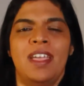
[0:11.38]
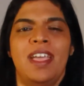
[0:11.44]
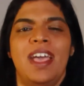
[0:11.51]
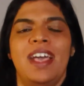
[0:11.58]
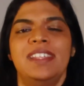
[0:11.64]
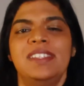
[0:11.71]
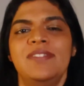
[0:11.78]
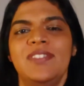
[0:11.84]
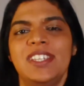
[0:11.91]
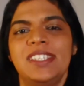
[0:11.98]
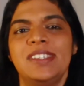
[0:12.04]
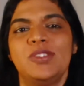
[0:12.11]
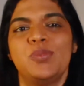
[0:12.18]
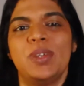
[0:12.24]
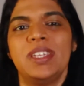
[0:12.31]
As
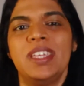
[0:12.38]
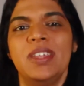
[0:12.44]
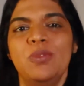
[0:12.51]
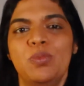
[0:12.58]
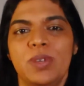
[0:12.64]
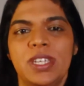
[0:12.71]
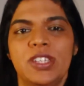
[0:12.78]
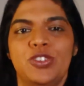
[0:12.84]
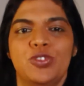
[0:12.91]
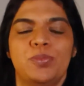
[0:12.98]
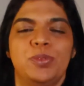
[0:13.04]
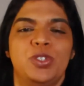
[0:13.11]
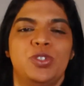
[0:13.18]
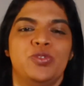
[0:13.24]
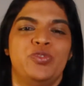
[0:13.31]
investors, what can we do
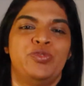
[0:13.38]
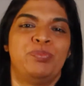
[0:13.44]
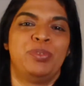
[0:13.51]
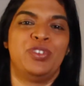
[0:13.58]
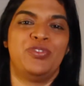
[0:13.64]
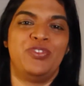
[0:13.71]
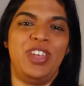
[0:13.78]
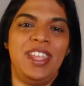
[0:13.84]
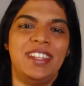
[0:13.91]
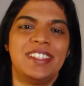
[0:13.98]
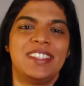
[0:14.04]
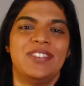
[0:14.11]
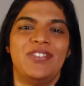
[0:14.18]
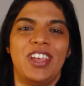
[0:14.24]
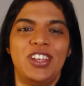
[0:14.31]
to prevent
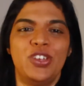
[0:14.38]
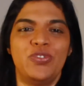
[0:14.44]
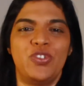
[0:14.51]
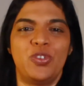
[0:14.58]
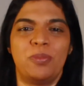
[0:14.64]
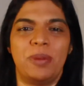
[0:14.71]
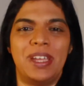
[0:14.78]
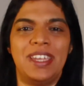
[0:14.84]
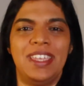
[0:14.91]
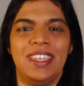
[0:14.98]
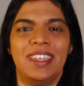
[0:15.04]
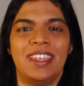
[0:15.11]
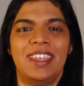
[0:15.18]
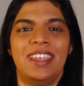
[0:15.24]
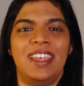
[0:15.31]
the value of our
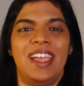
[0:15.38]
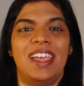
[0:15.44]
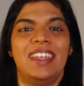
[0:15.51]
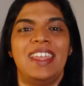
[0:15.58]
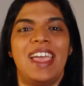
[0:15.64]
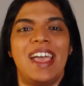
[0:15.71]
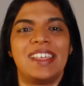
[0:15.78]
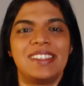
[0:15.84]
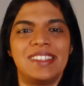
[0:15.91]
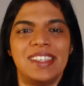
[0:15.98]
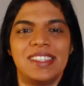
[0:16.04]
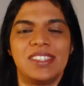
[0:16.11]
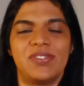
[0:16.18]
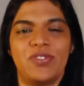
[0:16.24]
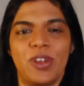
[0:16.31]
money and
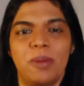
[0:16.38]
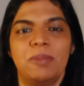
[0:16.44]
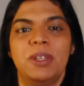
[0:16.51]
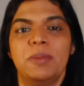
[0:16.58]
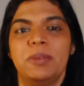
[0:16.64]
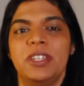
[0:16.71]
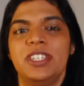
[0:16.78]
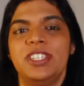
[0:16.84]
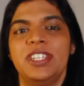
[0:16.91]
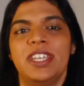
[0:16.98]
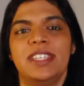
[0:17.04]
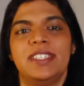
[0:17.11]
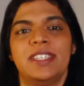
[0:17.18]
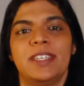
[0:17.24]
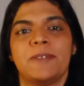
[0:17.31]
assets from
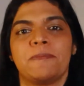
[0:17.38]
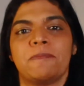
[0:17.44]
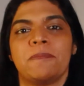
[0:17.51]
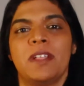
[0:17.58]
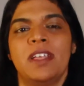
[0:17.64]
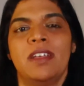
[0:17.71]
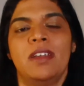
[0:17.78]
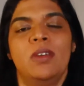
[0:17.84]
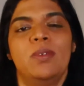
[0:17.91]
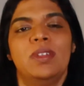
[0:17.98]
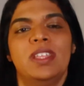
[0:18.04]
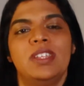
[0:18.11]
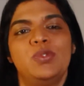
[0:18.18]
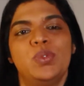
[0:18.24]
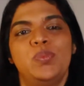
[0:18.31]
depreciating? Well,
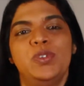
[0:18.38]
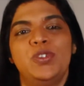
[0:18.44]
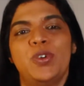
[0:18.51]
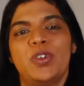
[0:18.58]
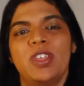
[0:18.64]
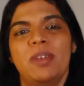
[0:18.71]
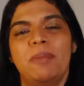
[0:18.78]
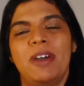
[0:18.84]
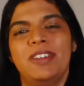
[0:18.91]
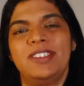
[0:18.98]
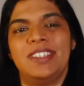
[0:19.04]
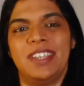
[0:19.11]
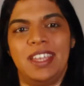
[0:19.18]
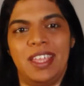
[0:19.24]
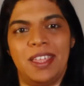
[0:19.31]
that's what we're talking about
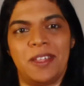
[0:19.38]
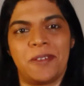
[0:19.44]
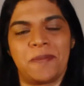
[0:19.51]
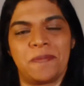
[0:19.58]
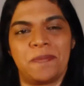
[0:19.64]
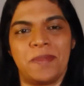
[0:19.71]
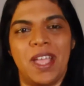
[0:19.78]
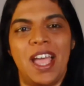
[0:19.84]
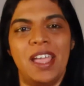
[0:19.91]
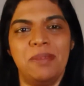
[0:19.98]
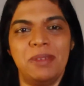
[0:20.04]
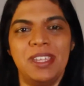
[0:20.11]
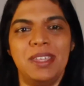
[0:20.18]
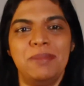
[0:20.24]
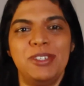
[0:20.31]
today. Hi,
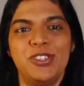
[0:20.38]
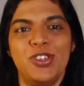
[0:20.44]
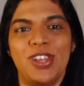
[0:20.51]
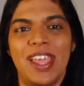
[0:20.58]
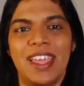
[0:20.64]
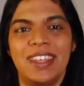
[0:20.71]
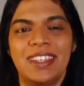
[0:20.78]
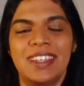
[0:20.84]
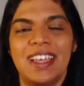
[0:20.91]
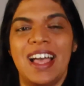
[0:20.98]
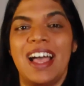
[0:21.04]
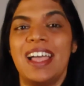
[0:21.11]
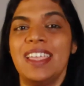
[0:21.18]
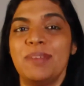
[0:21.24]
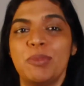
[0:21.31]
my name is Yolanda.
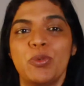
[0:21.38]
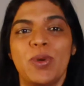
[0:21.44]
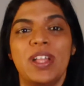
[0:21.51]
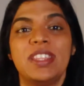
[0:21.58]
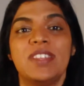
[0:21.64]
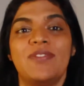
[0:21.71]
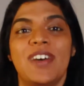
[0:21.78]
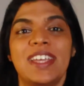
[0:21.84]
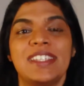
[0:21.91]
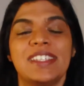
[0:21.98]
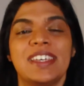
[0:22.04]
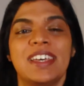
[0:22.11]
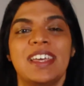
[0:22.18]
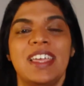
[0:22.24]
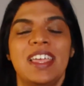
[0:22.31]
I am a wealth
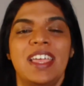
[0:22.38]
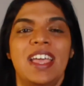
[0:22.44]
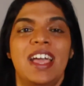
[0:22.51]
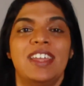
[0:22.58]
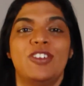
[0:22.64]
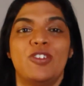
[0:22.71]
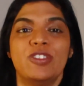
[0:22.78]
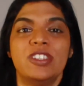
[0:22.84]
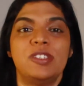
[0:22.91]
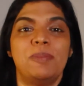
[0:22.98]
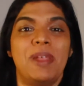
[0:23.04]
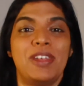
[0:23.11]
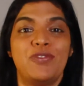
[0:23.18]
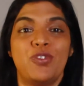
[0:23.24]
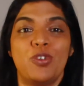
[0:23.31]
advisor, and on this
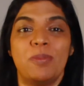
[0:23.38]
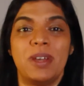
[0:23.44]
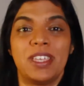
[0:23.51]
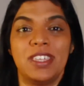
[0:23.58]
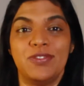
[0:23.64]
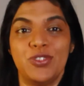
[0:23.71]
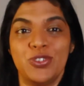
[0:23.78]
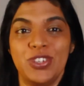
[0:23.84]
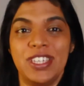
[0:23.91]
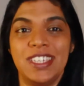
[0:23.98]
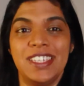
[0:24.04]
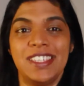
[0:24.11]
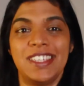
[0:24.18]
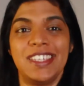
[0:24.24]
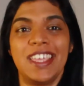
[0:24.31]
platform, I give you
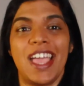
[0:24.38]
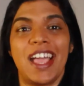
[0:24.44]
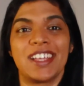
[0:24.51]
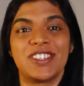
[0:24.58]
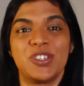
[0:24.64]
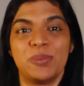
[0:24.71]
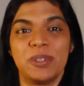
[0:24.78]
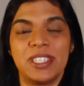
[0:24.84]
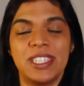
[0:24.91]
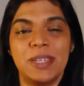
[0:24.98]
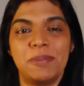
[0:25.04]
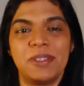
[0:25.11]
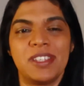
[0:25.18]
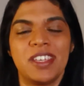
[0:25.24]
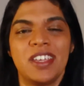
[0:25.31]
easy, actionable
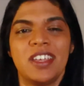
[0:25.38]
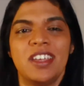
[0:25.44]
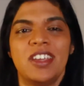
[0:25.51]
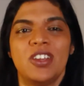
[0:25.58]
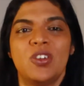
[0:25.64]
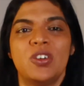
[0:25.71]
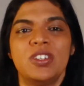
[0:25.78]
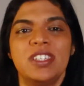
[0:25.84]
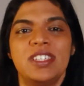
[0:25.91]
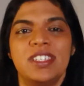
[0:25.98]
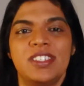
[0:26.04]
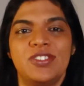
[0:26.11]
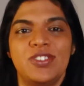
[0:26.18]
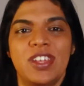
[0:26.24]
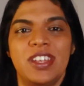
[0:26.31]
tips, content, and
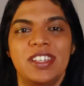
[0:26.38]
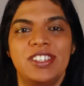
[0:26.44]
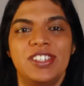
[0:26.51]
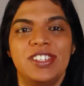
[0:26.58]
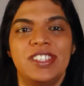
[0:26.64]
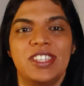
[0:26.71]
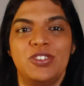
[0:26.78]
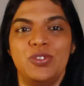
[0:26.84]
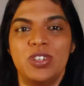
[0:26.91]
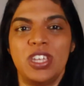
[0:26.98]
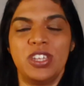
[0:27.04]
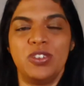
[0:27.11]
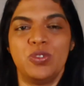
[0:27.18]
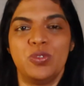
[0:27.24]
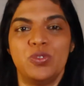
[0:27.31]
strategies that you
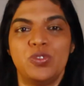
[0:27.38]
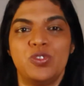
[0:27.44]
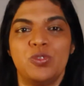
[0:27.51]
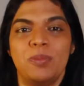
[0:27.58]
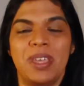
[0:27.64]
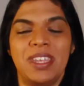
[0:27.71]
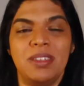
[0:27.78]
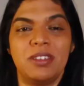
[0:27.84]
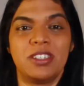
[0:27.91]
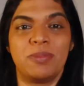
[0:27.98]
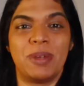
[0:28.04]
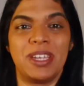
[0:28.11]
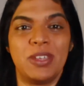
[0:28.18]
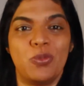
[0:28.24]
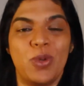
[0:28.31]
can use to manage
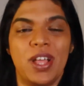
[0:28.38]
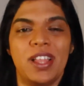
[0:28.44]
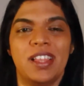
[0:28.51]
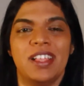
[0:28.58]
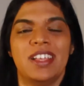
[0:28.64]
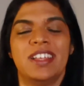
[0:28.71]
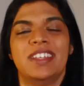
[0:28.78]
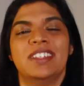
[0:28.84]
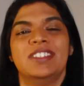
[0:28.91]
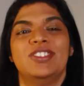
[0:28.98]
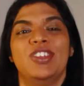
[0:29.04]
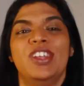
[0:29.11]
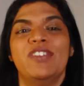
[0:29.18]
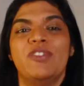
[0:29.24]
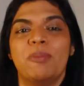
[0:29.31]
money well, to
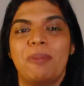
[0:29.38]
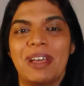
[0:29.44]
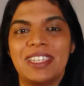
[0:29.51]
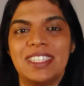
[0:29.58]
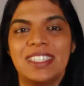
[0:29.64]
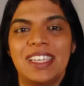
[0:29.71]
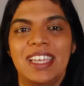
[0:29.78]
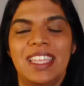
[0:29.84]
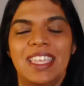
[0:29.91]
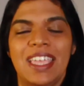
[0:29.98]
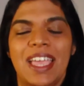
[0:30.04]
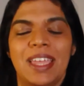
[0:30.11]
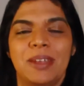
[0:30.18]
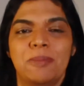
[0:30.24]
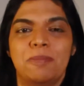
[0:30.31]
live abundantly,
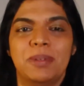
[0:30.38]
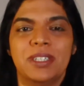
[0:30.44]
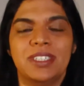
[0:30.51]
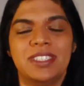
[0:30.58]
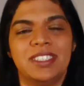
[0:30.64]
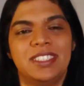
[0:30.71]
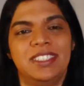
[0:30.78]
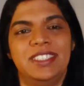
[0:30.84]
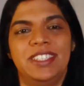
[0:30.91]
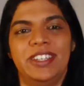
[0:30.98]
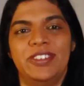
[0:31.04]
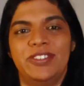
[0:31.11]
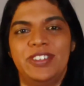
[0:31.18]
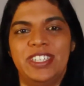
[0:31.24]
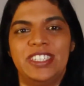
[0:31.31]
and build
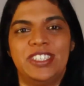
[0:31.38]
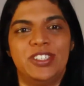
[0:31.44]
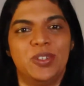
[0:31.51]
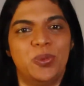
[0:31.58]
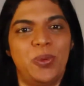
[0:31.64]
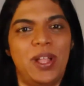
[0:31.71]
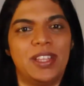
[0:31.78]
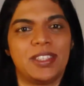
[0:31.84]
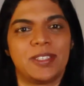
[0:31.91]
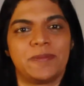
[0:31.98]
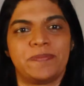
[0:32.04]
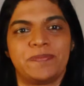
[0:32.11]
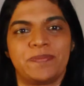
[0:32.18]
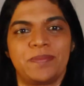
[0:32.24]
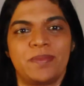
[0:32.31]
generational wealth.
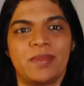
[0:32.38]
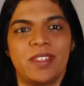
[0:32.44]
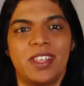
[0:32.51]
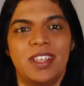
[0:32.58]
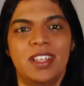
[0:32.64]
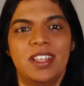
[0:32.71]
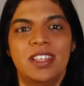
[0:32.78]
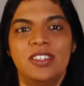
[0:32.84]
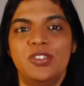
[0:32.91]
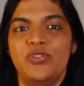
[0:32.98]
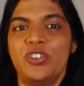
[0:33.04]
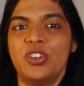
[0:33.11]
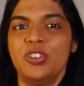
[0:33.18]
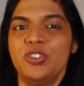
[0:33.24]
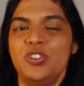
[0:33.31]
So,
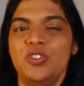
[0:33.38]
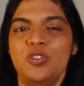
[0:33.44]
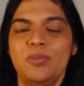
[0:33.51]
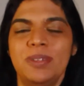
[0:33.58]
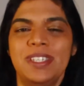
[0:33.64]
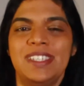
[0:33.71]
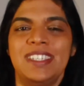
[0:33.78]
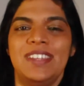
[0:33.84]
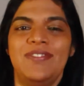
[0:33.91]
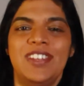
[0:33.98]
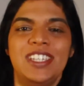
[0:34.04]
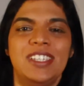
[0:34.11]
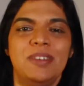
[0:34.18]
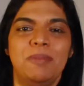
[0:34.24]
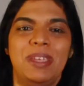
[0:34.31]
for consumers,
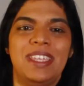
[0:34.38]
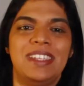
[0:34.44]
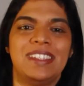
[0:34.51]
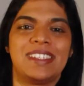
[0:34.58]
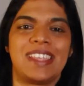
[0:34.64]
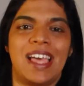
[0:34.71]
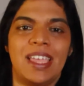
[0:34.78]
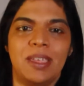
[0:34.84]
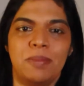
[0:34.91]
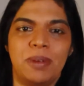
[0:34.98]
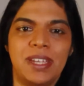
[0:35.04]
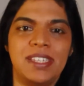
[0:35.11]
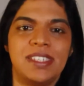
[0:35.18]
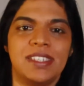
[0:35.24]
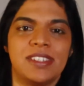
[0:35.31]
inflation means higher
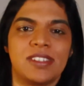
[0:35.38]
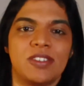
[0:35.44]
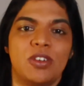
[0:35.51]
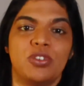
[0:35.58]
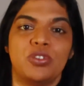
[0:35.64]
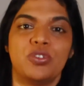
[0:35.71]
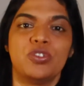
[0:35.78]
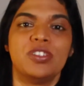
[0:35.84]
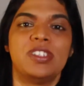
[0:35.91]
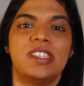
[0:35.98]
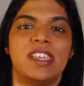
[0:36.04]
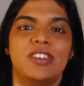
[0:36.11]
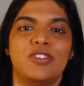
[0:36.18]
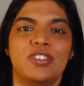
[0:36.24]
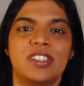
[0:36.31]
prices on goods
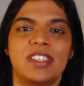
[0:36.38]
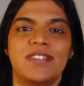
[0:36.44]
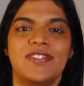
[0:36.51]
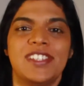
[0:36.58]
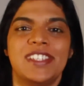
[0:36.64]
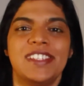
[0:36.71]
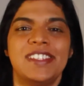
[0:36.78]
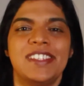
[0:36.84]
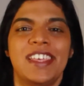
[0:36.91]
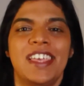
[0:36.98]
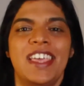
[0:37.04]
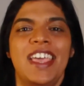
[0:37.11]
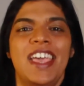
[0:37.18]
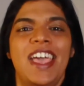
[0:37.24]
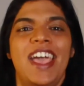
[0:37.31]
and on services,
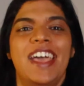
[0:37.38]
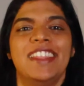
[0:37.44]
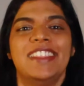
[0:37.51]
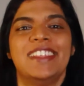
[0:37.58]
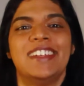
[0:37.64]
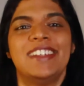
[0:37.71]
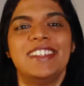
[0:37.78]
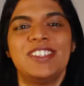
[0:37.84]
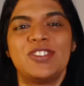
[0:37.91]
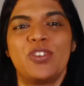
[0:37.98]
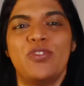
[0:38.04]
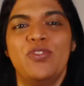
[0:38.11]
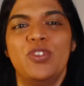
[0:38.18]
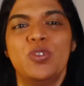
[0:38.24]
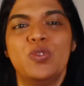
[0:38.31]
and the risk
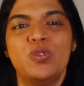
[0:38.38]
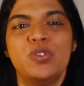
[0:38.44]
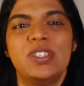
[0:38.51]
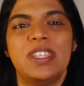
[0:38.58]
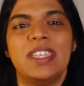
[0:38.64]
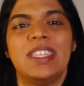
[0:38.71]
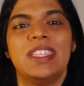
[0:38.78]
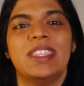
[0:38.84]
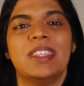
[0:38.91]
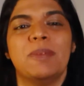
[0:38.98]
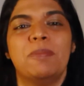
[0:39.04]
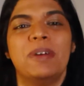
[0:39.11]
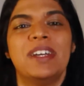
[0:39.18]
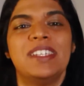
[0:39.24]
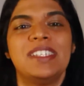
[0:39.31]
of losing the
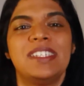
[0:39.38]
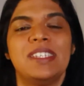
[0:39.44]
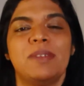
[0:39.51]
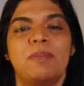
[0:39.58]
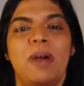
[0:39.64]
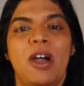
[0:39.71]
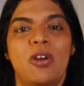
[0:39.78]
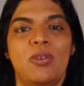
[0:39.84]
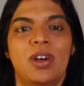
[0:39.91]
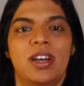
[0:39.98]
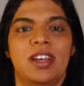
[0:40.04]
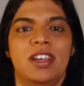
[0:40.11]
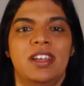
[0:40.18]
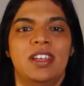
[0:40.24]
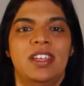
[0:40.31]
purchasing power
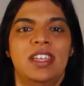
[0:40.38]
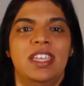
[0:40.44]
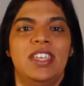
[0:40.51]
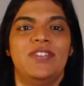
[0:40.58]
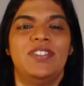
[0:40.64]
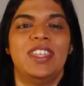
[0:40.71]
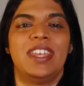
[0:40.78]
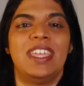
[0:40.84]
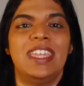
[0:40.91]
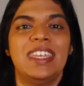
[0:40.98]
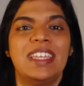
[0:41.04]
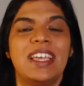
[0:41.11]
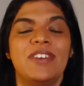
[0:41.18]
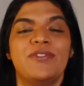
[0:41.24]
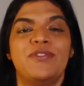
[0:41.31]
if their
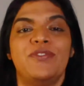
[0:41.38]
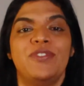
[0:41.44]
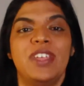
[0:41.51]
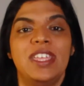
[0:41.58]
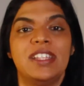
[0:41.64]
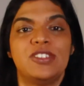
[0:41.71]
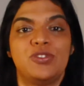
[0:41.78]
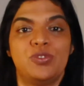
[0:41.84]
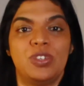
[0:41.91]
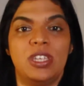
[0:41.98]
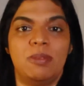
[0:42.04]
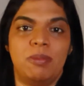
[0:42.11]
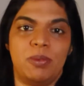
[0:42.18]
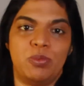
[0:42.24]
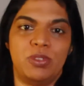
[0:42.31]
income fails to
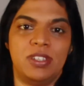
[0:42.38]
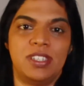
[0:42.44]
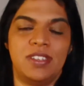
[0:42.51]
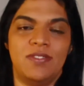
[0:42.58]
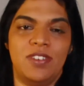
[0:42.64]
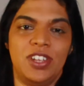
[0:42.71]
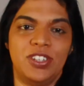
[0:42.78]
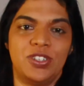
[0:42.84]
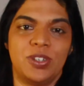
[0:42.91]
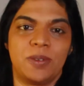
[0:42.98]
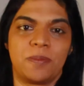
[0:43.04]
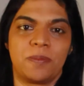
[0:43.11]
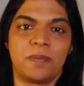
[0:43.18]
keep up with this inflation.